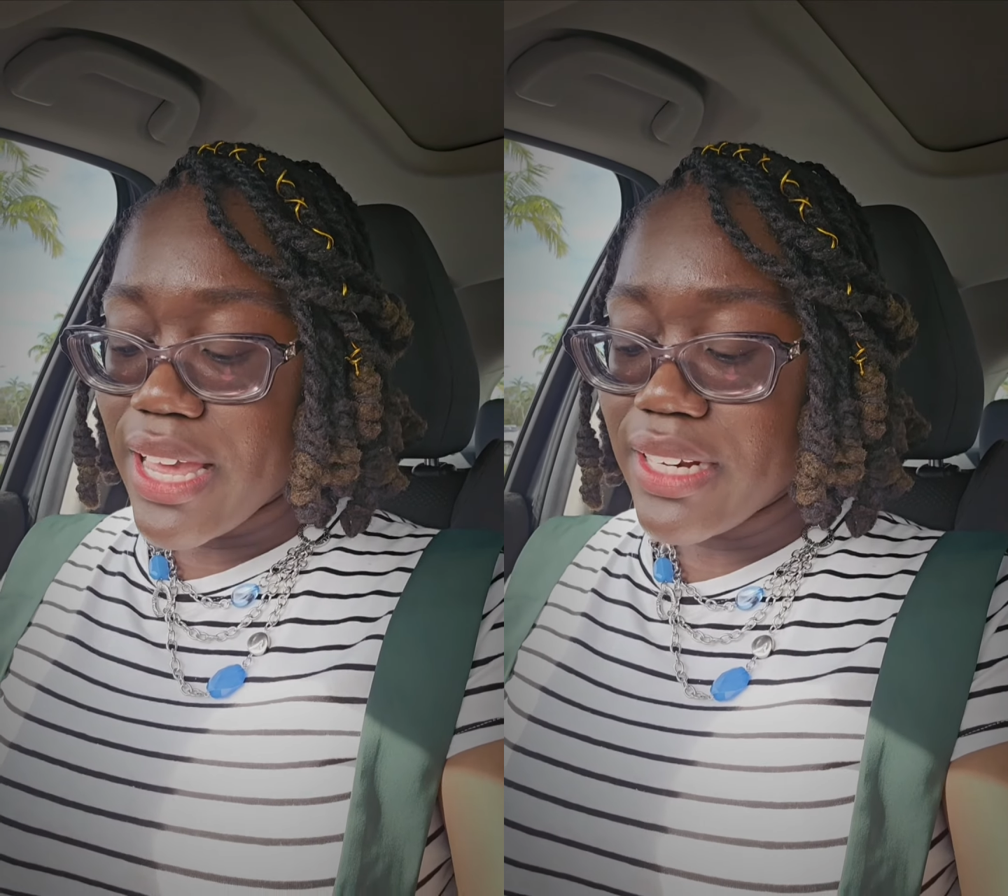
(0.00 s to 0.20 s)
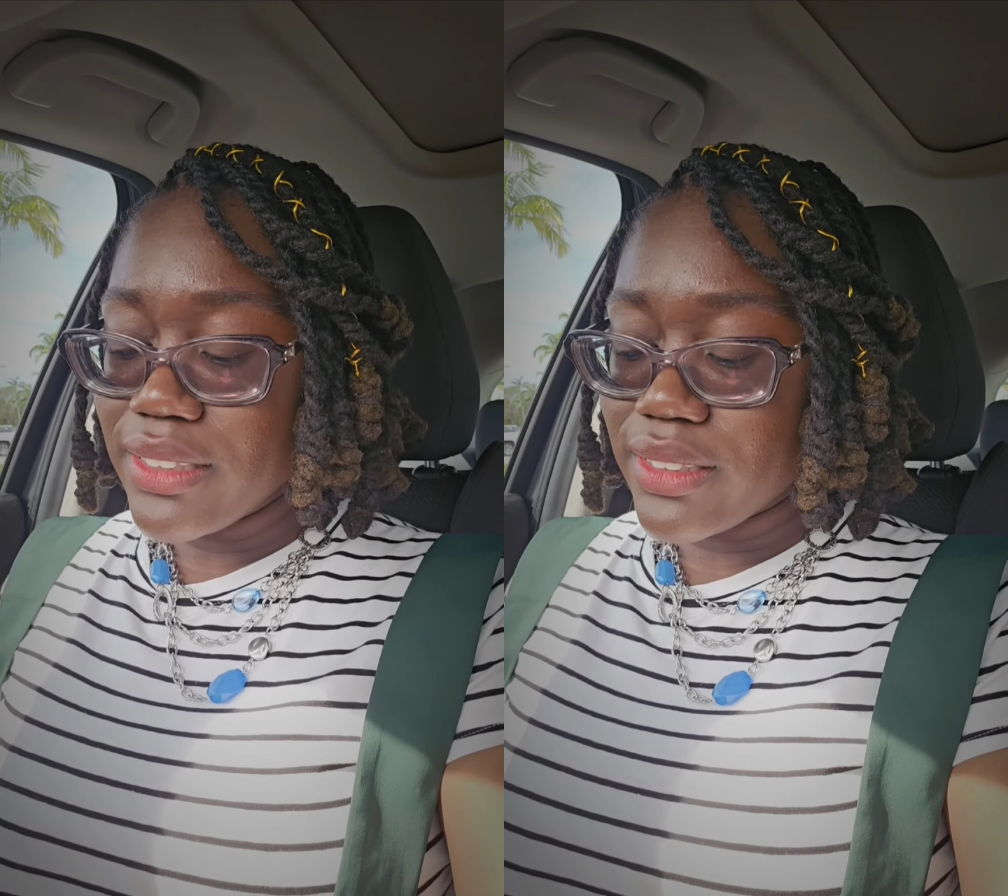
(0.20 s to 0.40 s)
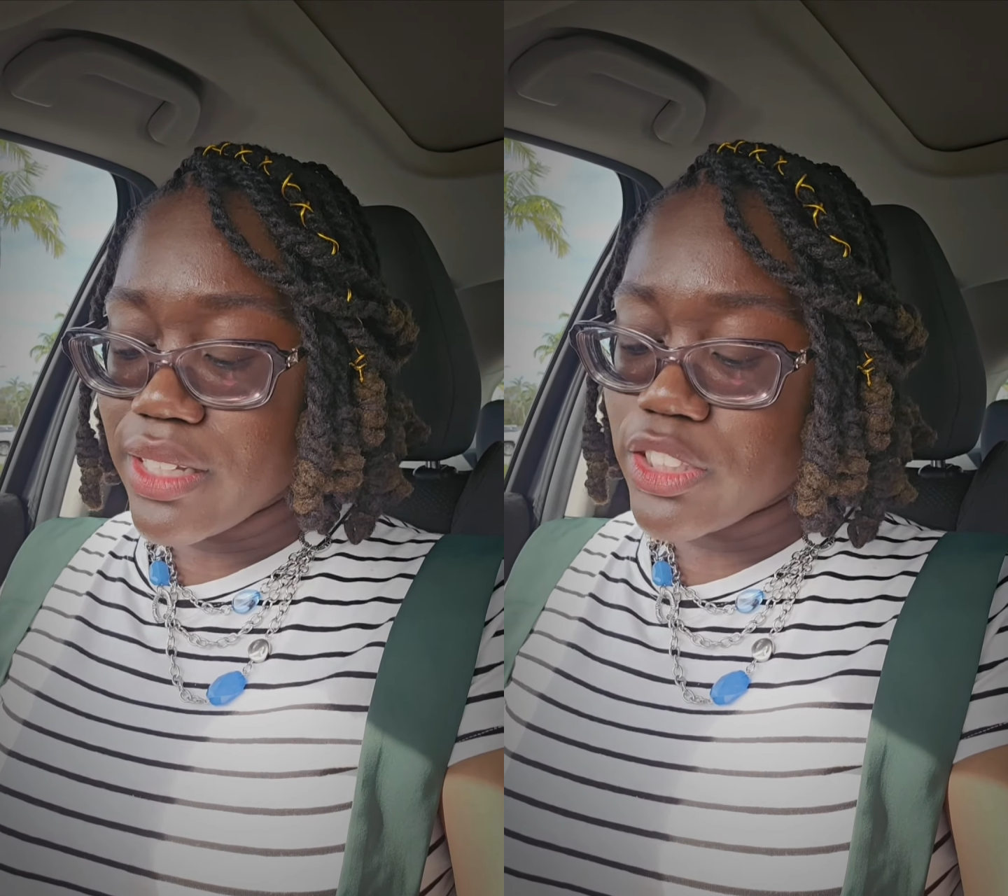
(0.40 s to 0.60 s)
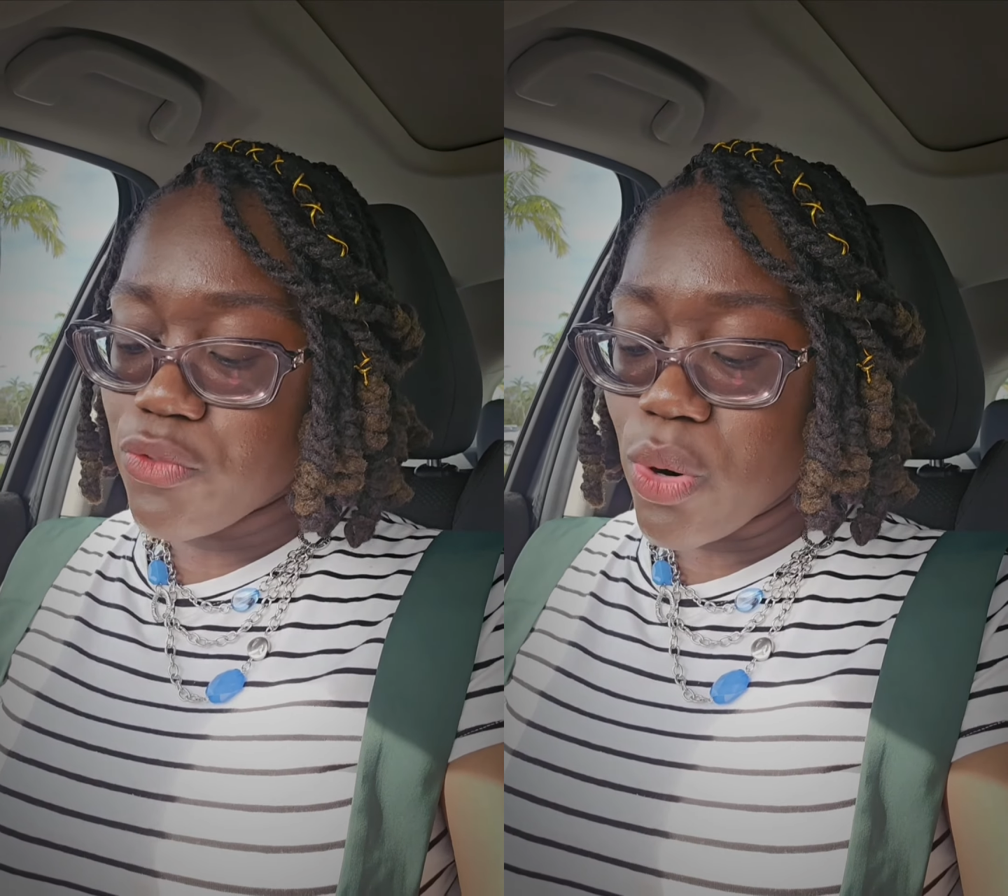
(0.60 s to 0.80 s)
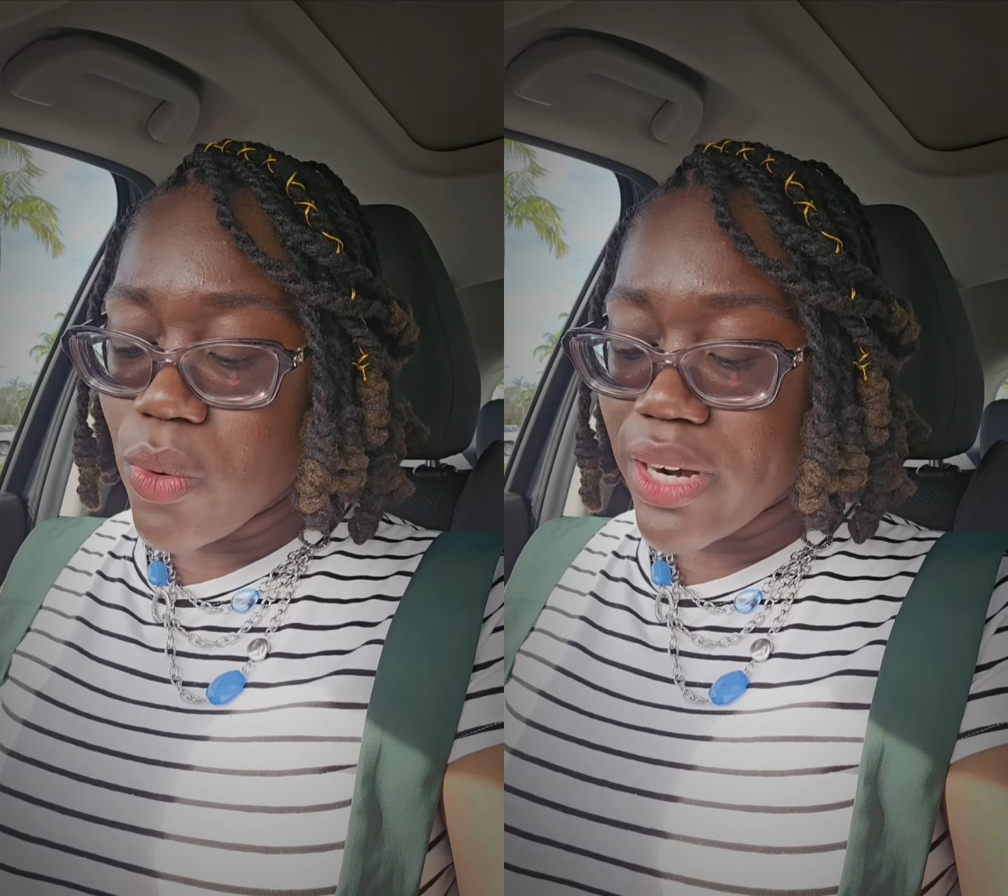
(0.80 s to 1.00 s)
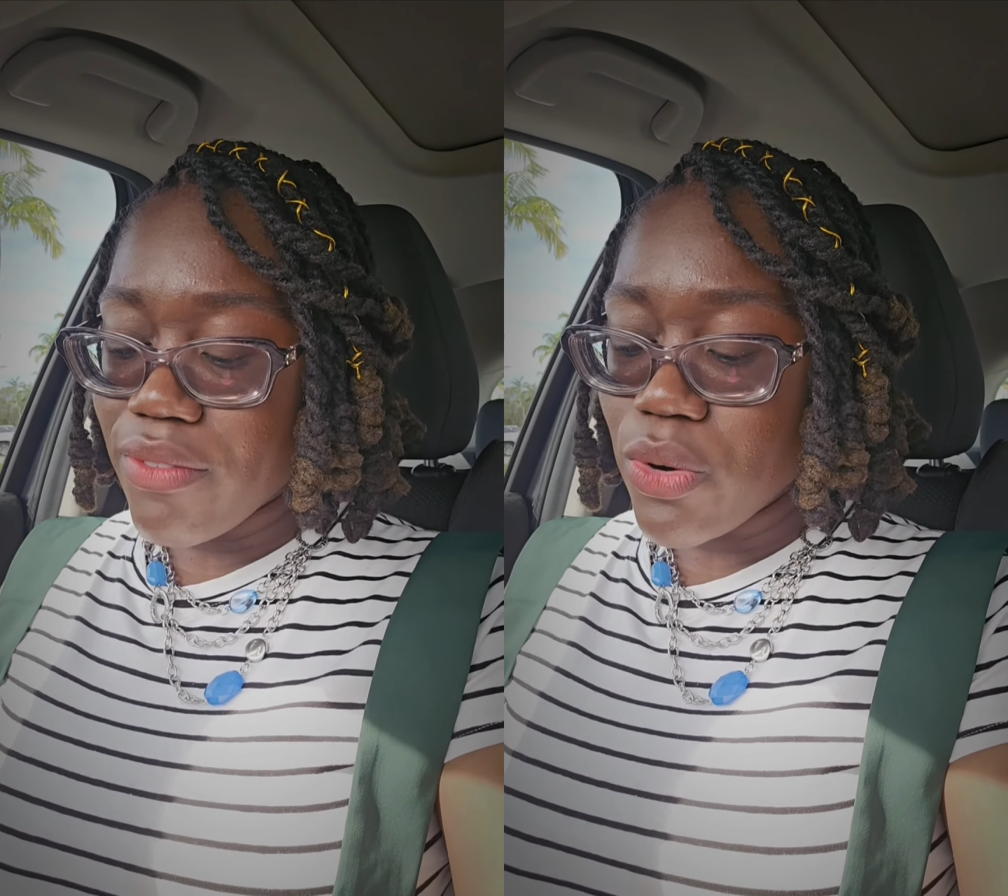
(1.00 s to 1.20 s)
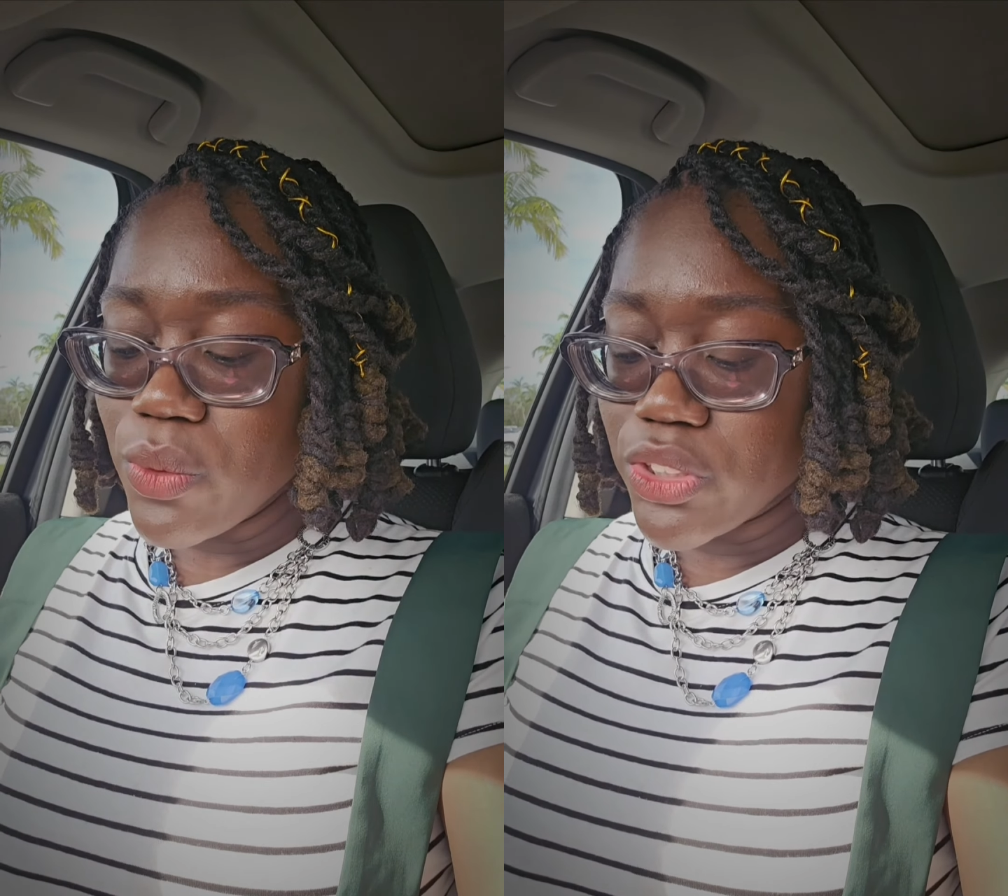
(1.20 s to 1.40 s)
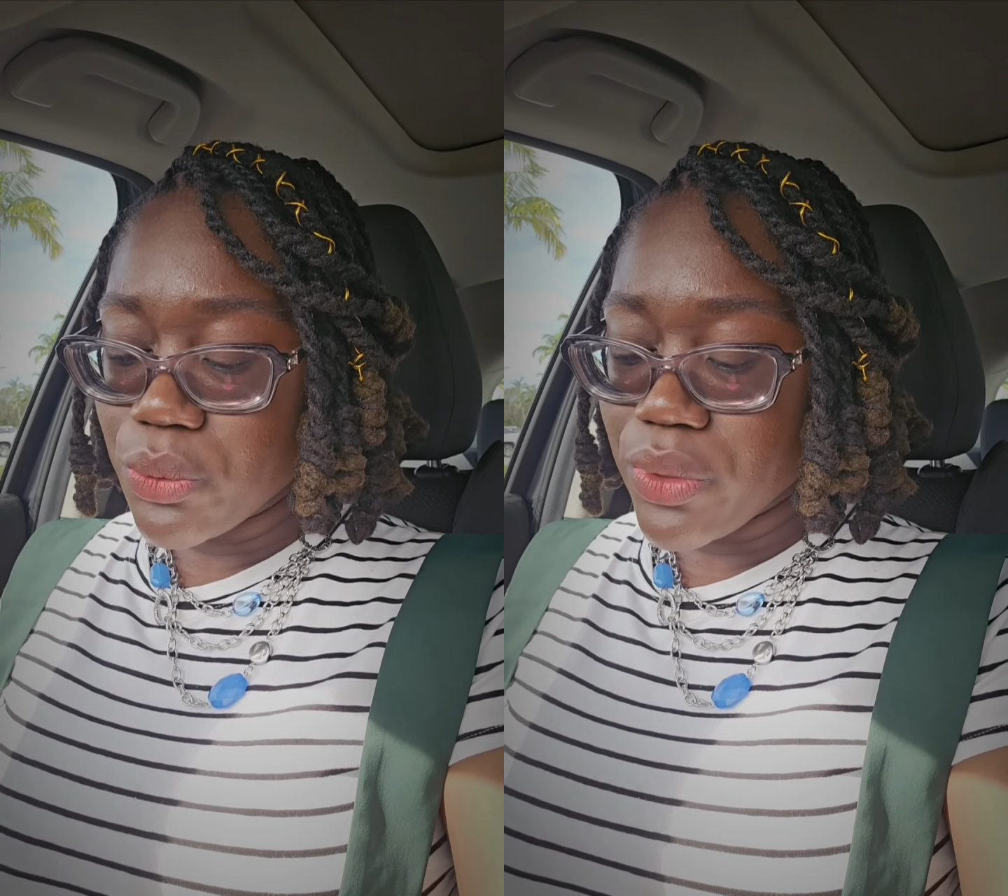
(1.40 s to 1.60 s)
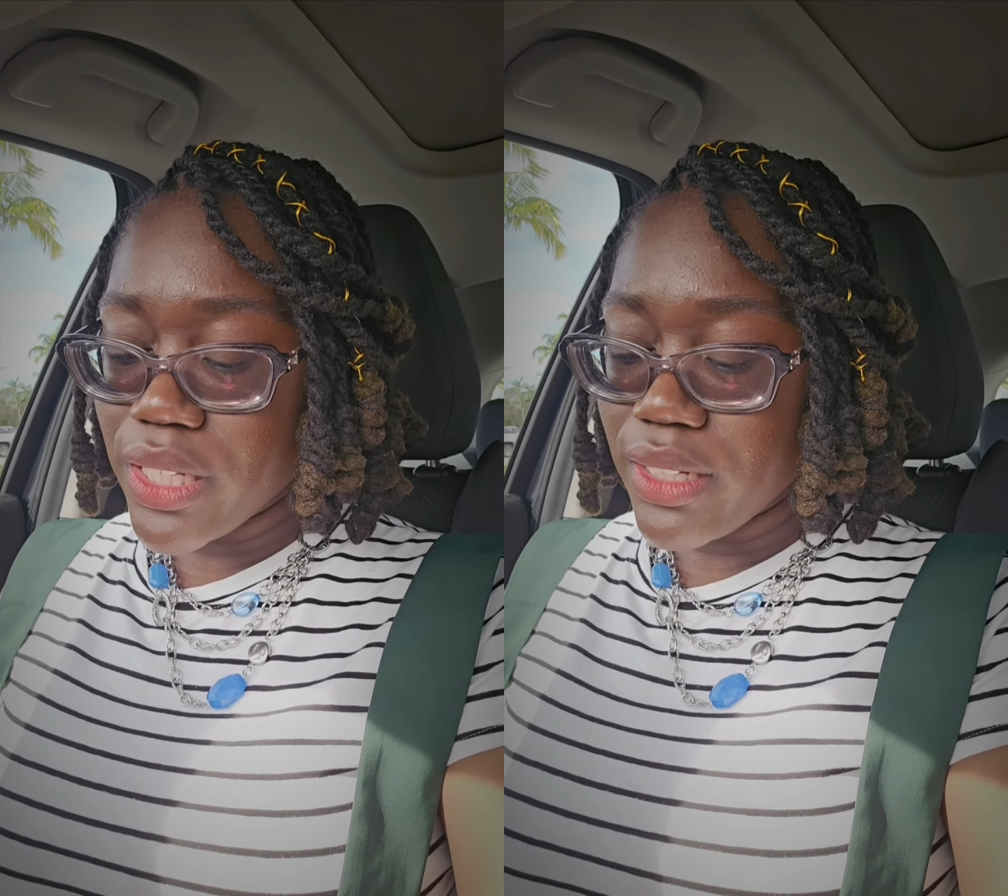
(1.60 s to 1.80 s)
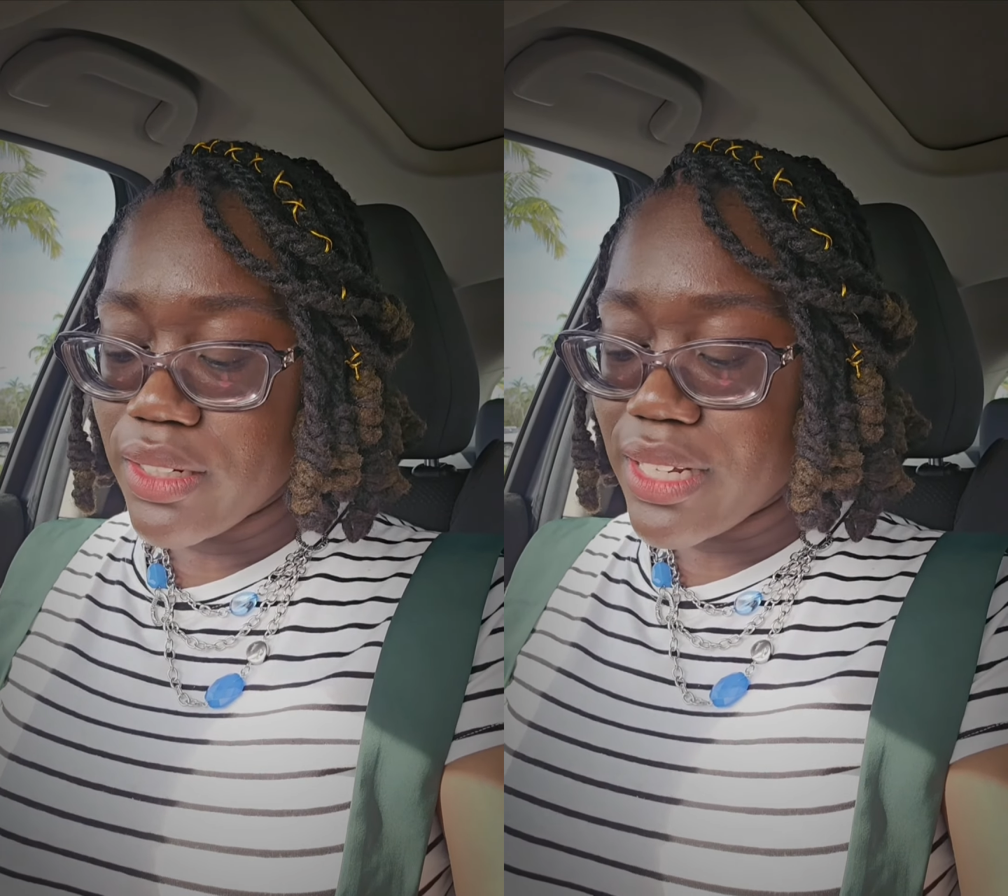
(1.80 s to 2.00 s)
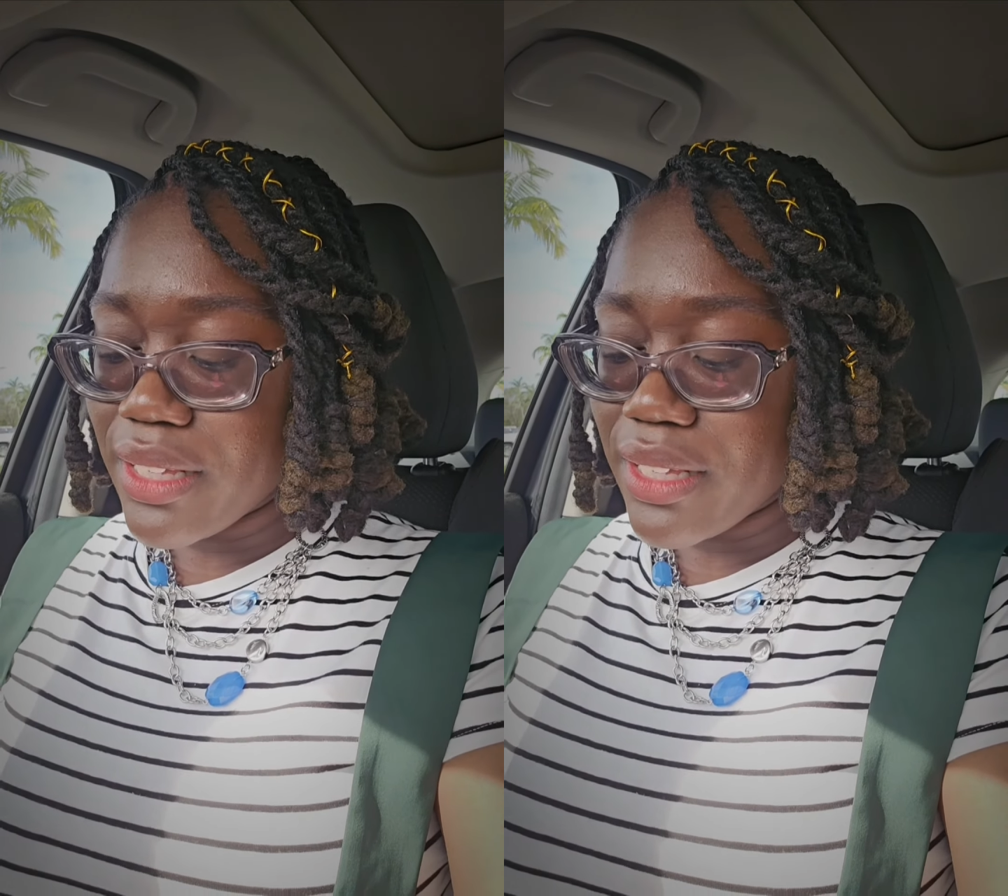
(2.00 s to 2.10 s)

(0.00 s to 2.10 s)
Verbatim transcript: And it says, For whatever was written